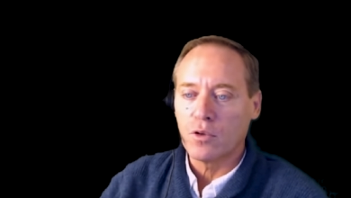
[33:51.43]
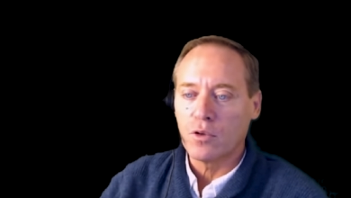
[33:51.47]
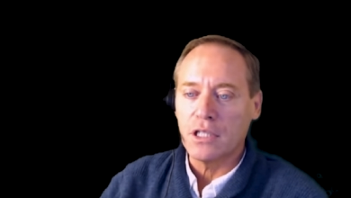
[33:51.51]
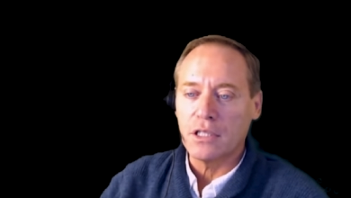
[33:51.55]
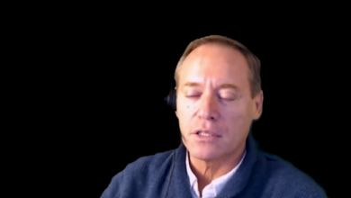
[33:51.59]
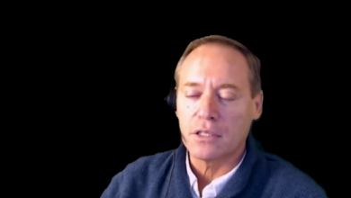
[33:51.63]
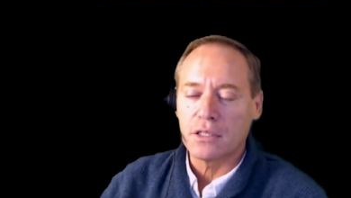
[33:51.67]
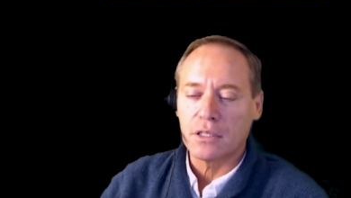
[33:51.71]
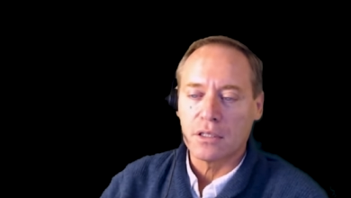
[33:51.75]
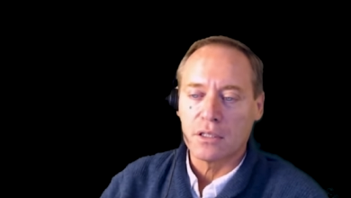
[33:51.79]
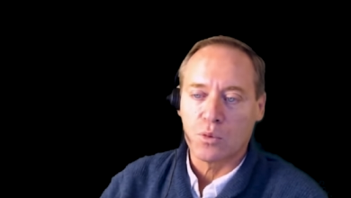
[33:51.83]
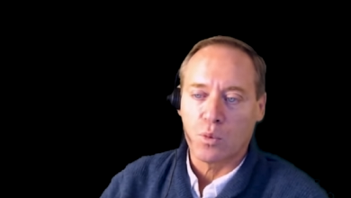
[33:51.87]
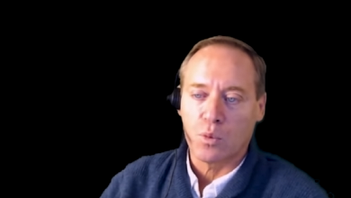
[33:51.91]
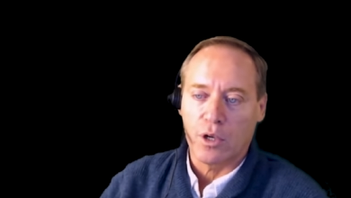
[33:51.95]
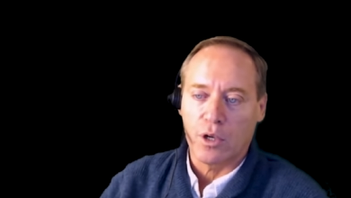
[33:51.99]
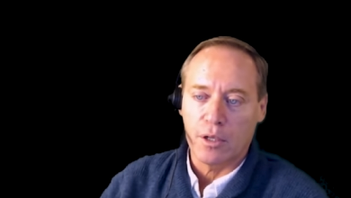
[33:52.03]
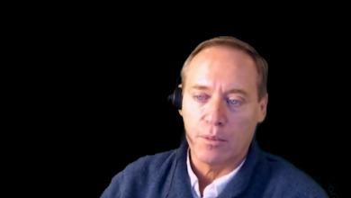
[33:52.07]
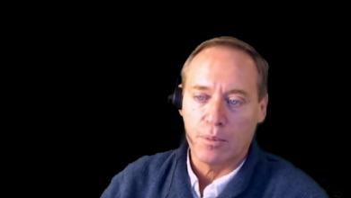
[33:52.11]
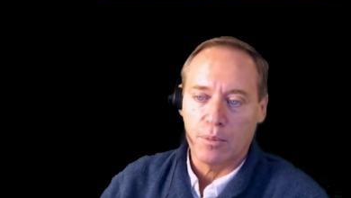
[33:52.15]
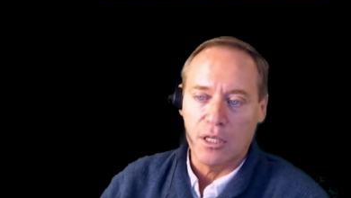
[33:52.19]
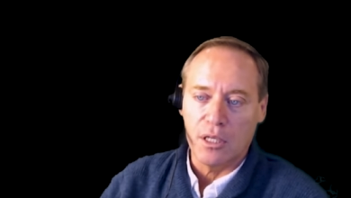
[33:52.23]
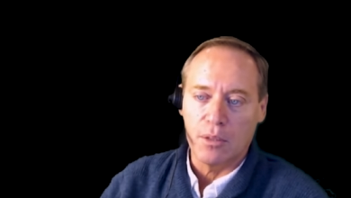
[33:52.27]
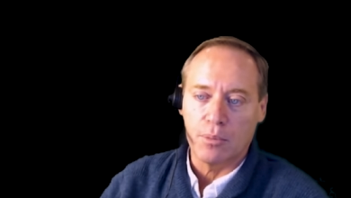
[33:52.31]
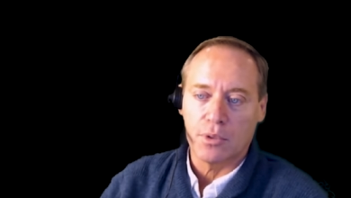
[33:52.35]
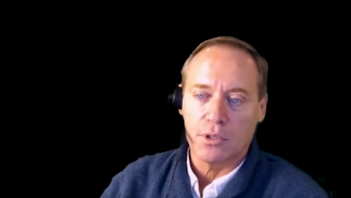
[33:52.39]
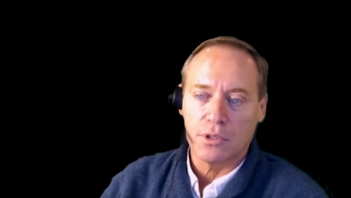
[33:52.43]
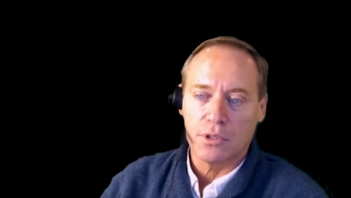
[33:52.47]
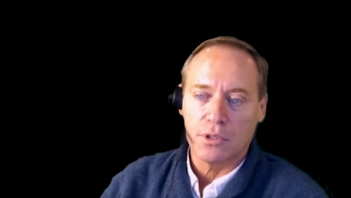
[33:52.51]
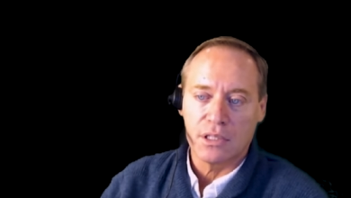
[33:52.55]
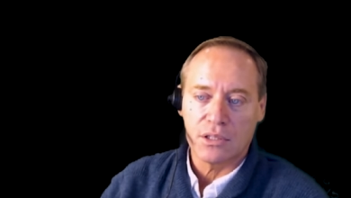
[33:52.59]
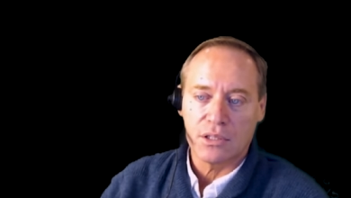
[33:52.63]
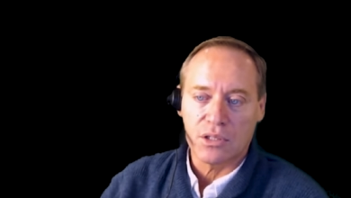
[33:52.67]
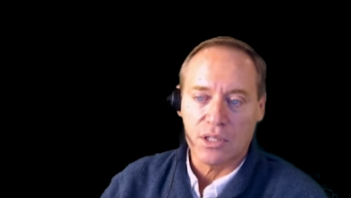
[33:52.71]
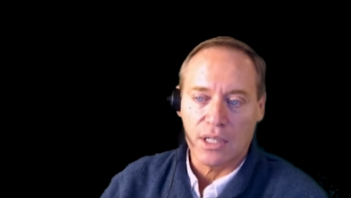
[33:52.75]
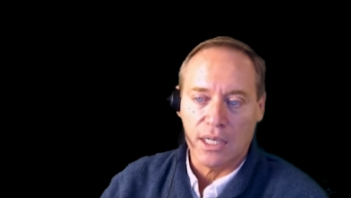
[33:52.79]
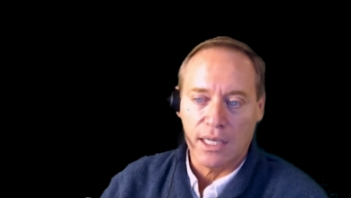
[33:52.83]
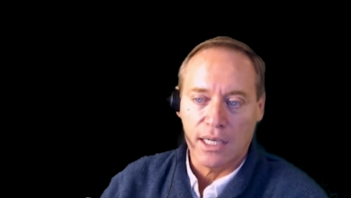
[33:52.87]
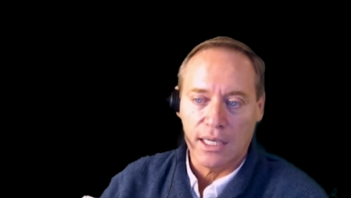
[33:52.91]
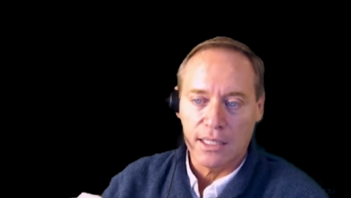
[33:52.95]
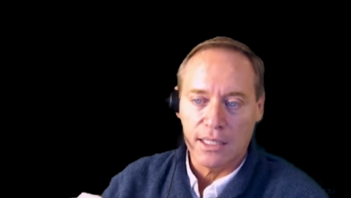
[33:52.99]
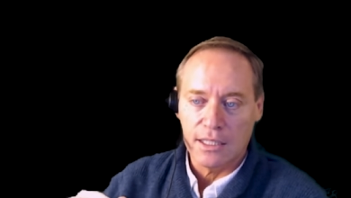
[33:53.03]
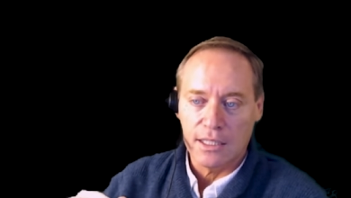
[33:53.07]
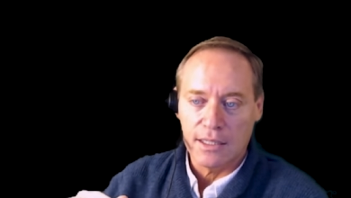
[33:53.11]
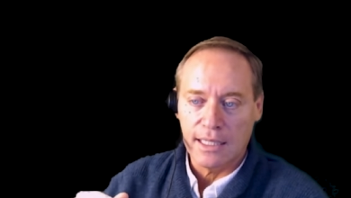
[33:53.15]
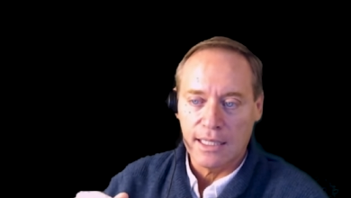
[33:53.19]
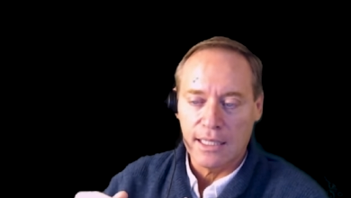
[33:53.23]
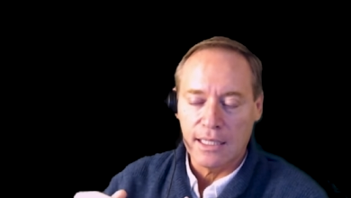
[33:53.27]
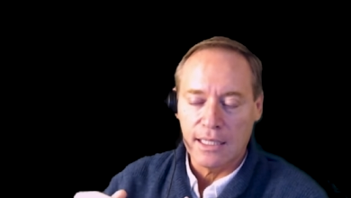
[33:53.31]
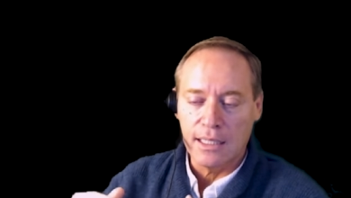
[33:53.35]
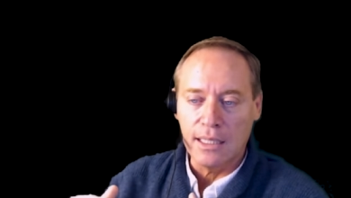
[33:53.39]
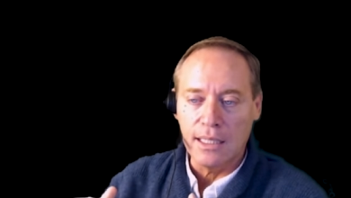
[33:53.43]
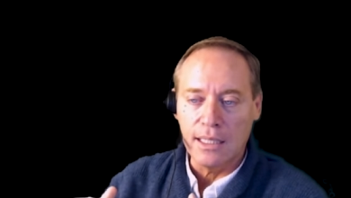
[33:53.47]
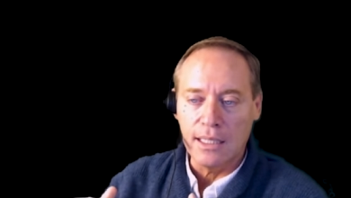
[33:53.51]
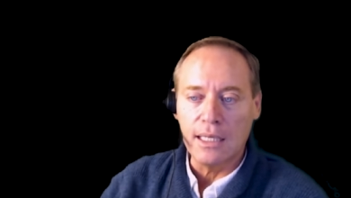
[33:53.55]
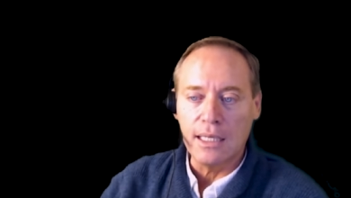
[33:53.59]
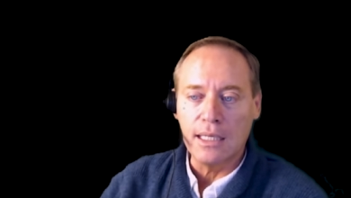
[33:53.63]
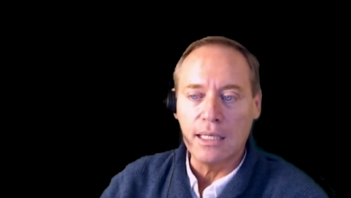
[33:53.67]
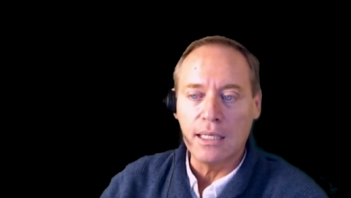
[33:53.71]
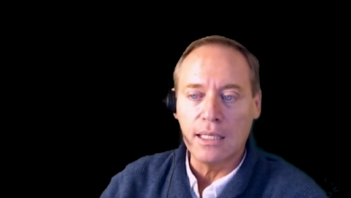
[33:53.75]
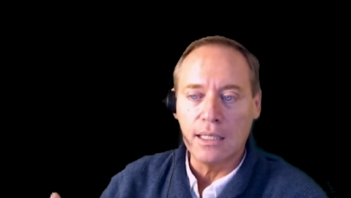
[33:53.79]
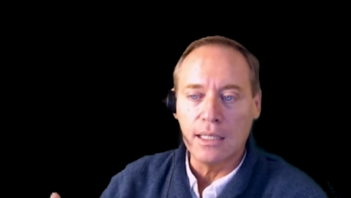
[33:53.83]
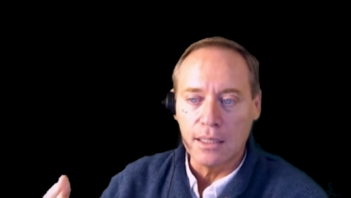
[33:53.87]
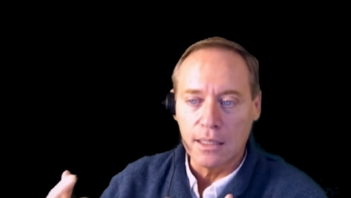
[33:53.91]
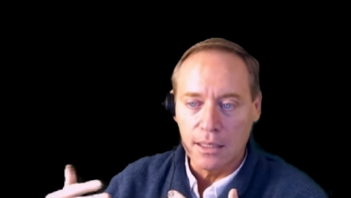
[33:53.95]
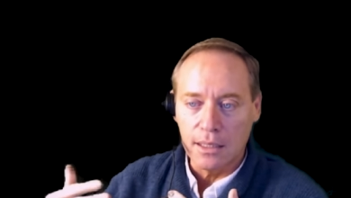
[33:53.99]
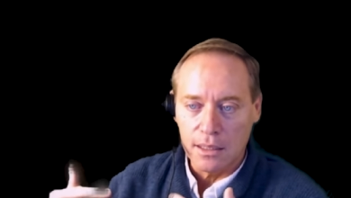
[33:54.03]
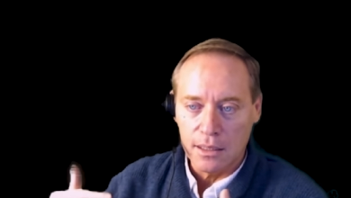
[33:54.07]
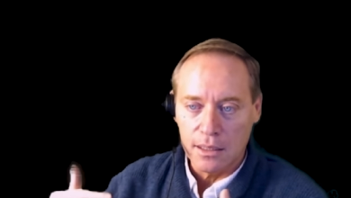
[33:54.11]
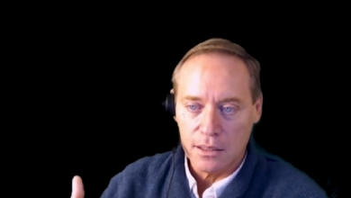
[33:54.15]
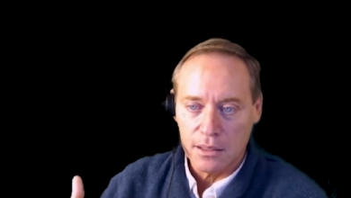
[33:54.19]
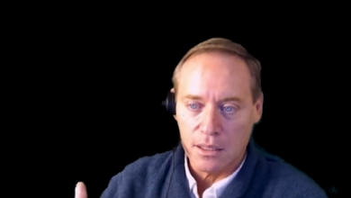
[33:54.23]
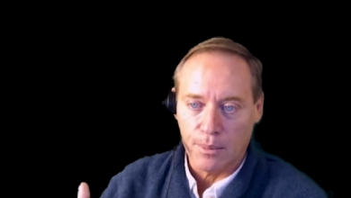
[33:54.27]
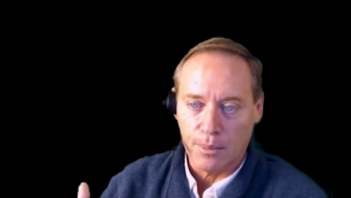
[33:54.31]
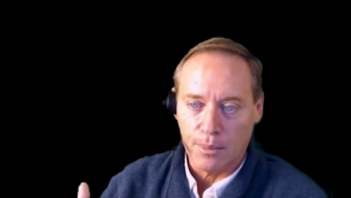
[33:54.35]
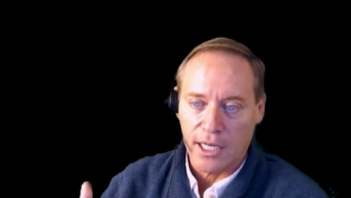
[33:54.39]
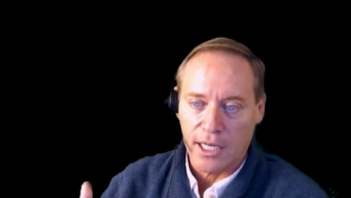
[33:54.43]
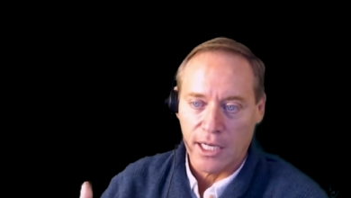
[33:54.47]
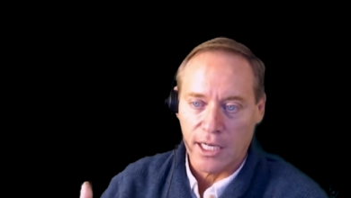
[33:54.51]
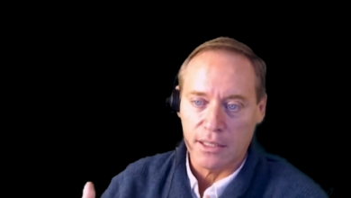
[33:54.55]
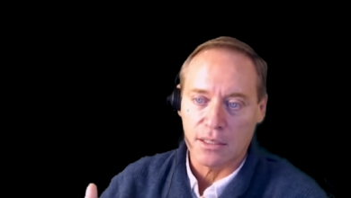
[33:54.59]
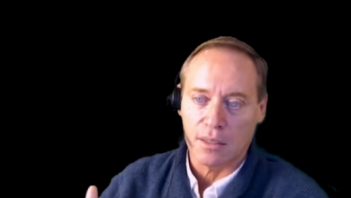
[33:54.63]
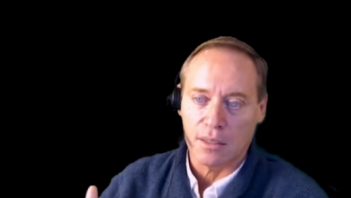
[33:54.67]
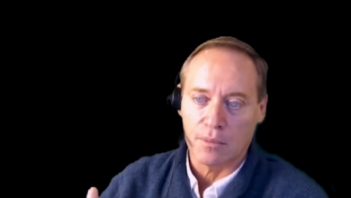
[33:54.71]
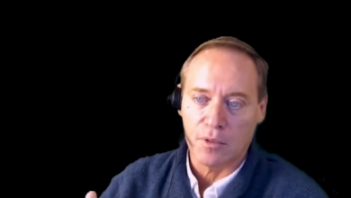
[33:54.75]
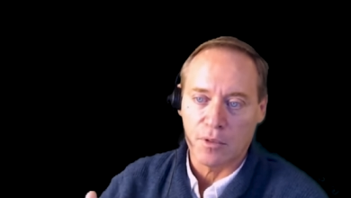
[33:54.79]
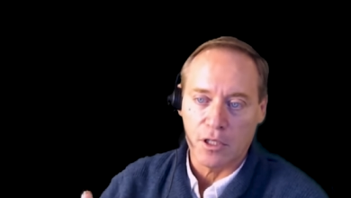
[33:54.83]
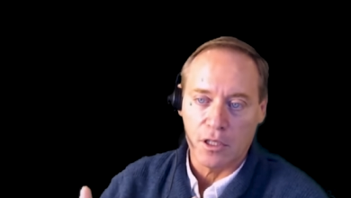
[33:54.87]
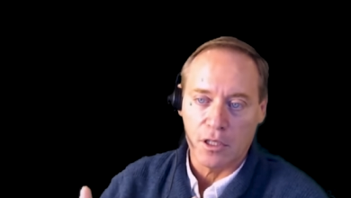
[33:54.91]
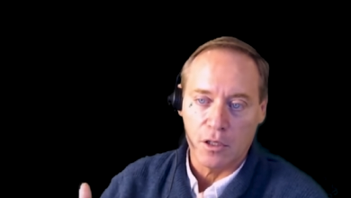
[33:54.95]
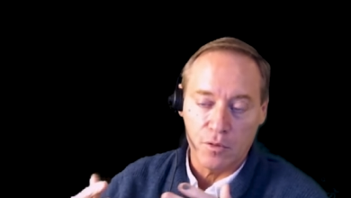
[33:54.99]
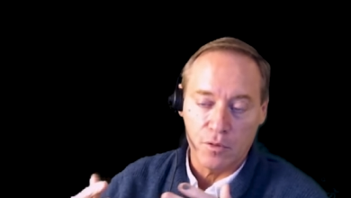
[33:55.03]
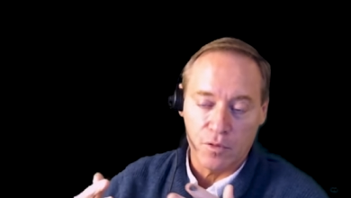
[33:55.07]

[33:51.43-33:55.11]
reasons why people decide that they need to buy something.